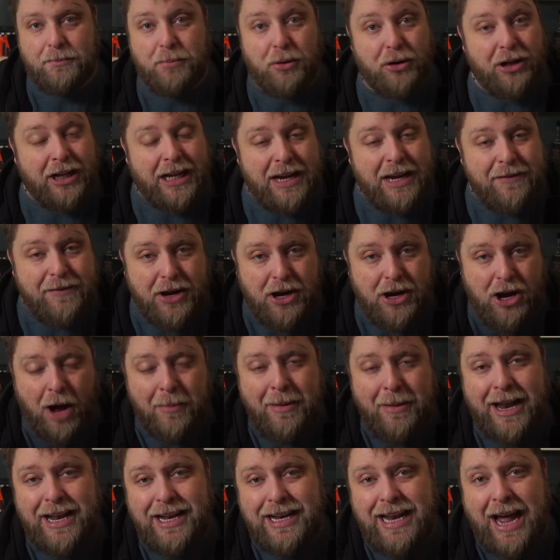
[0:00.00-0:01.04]
But leave a
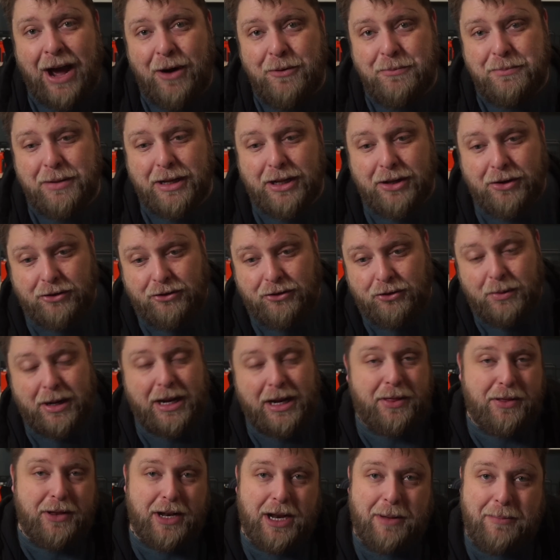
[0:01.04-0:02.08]
comment down below to
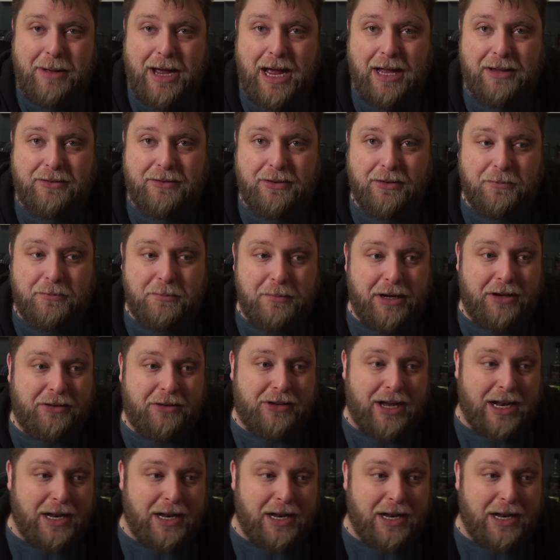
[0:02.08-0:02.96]
anything I might have missed,